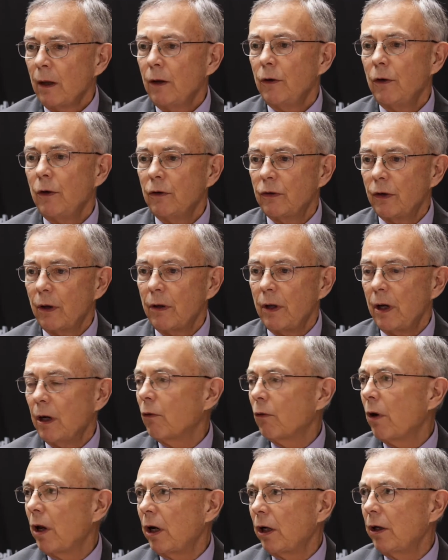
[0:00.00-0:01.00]
using the
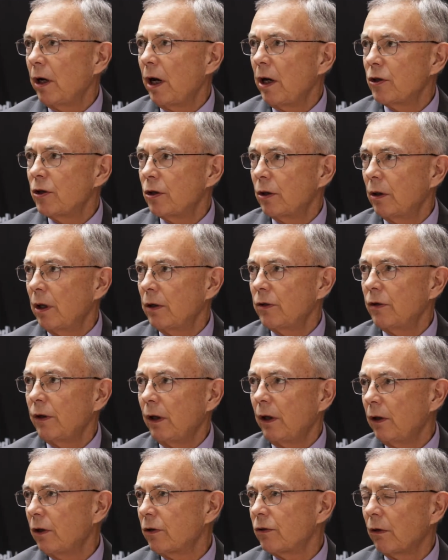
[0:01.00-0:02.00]
accreditation as the
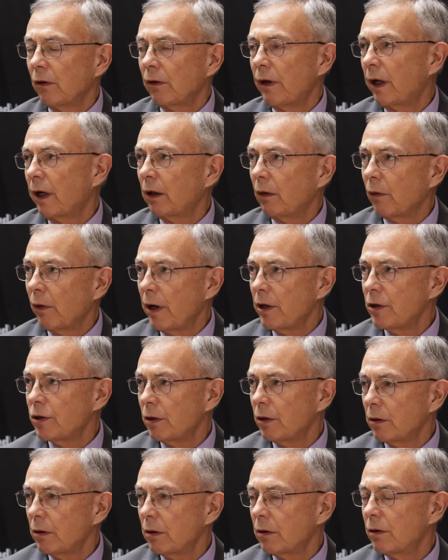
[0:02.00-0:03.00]
additional
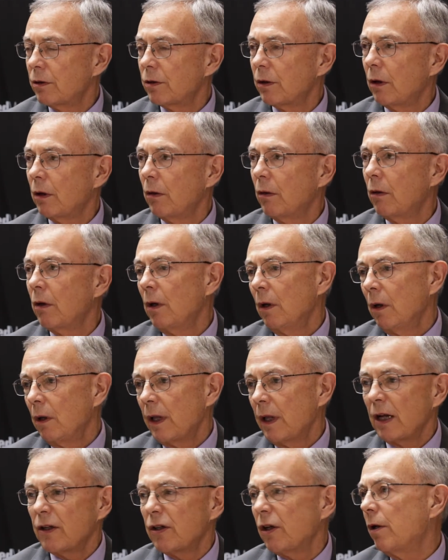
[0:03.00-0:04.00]
declaration. So
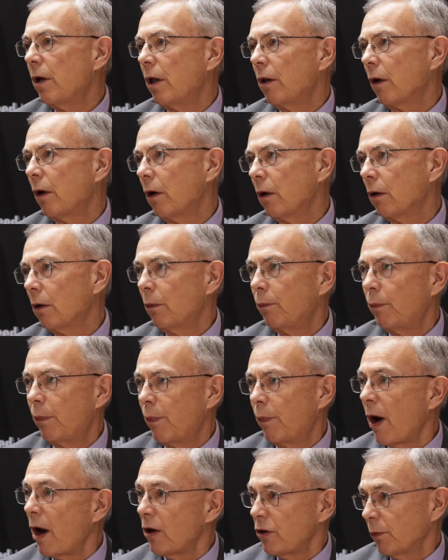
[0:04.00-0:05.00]
that's another
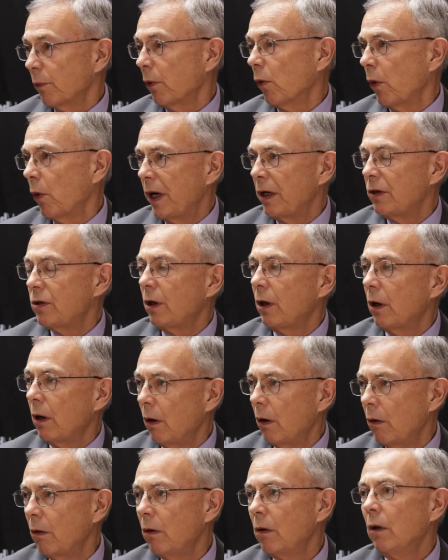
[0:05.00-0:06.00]
possible way to
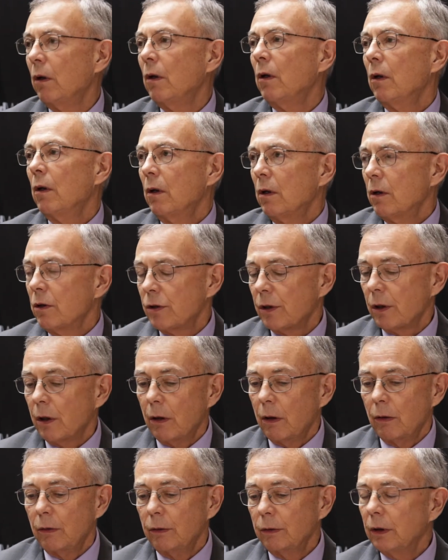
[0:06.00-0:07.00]
go.
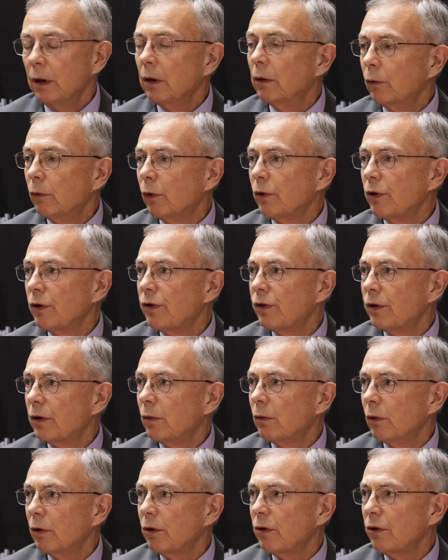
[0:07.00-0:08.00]
So we'll just
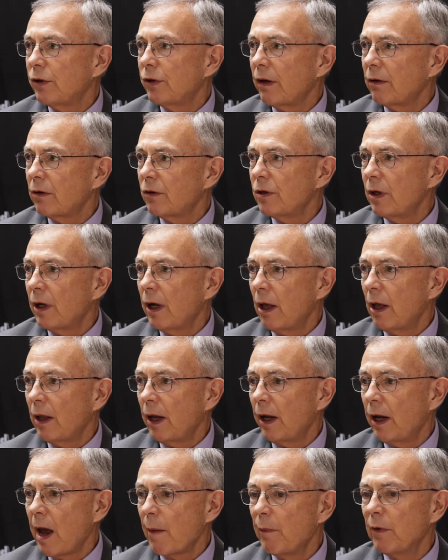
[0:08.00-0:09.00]
have to see how
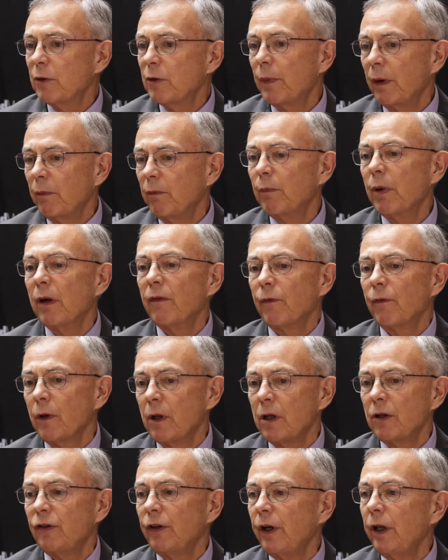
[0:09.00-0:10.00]
that happens. But for
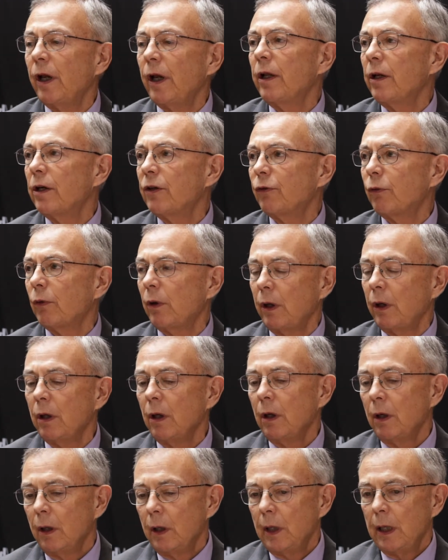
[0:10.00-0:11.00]
the seed industry,
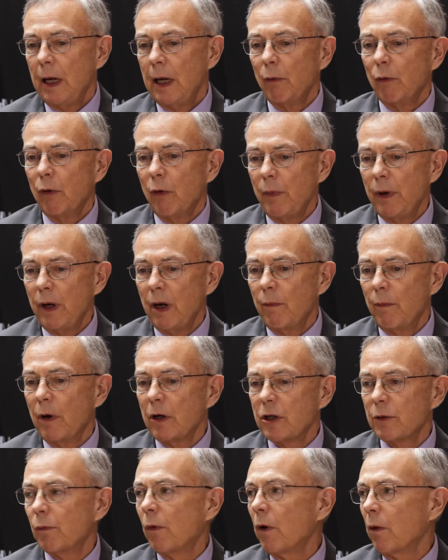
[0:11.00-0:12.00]
it will be a
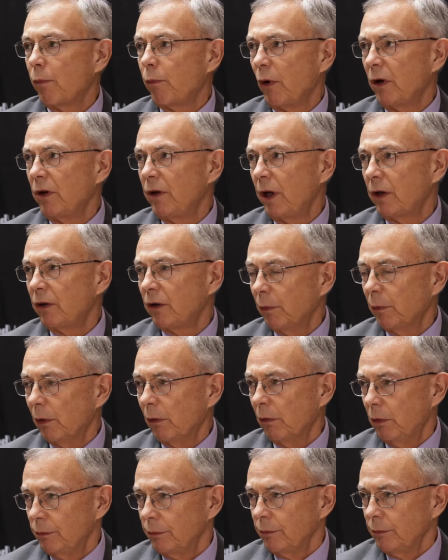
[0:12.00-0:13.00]
much more predictable